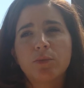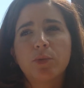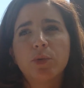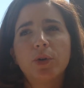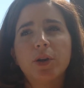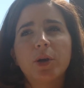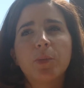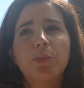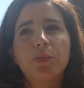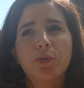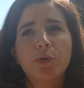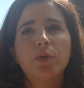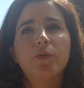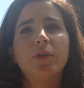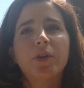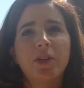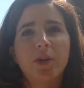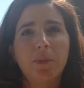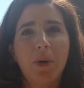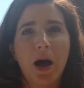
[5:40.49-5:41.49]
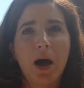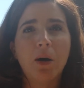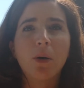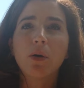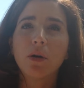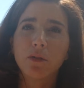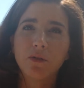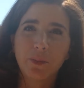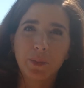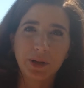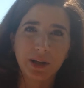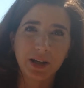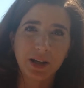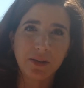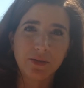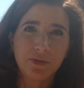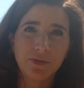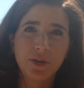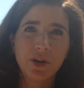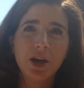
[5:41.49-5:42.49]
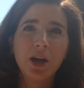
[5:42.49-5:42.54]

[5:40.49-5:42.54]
really proving the power of belief